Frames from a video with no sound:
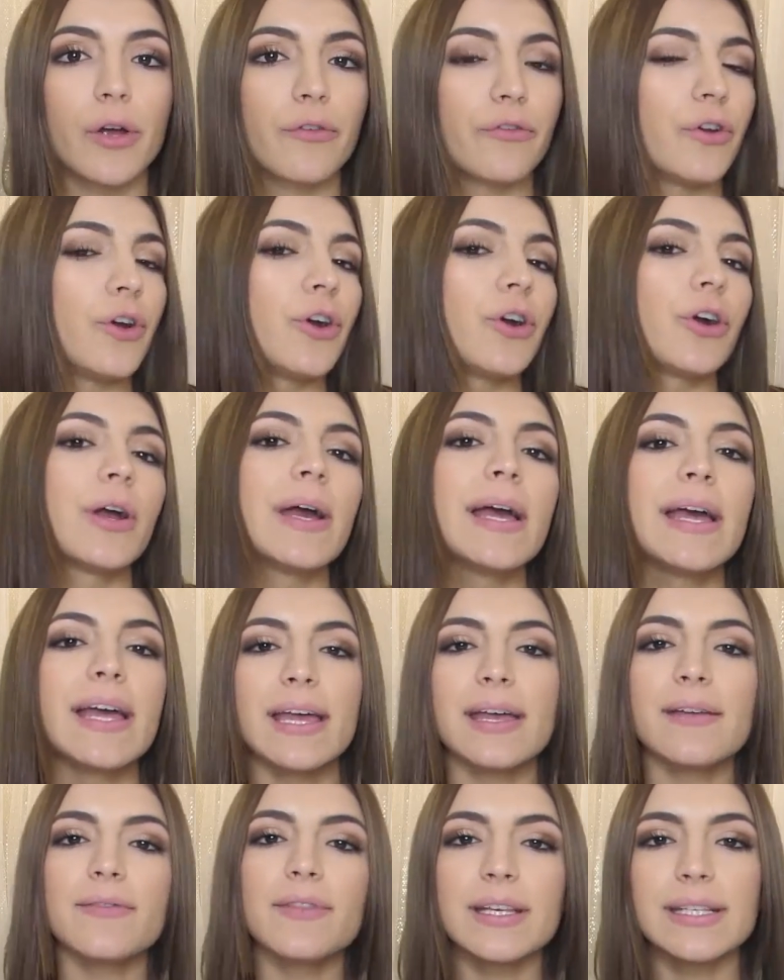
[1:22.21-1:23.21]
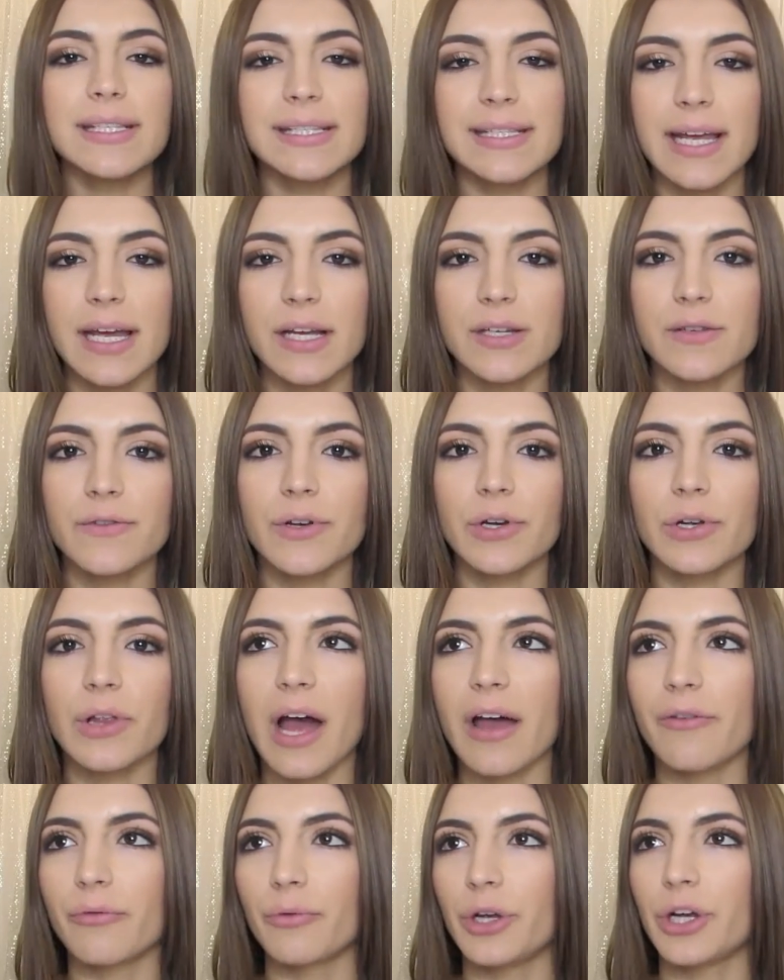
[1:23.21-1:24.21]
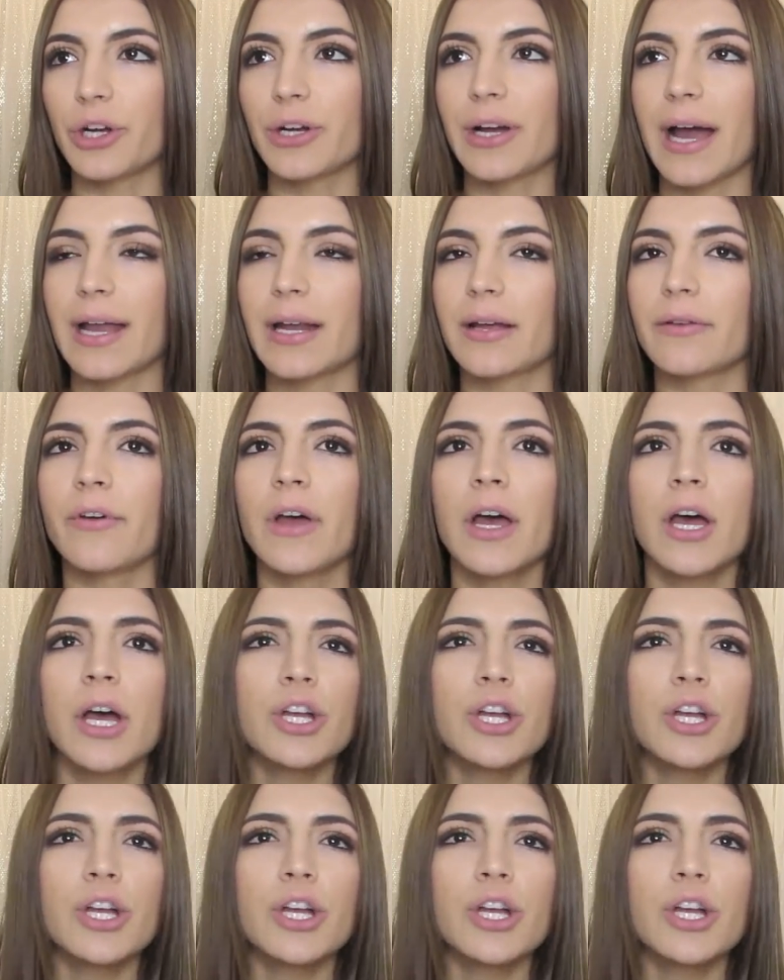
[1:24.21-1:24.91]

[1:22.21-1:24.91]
if you're in this stage of your life where you're kind of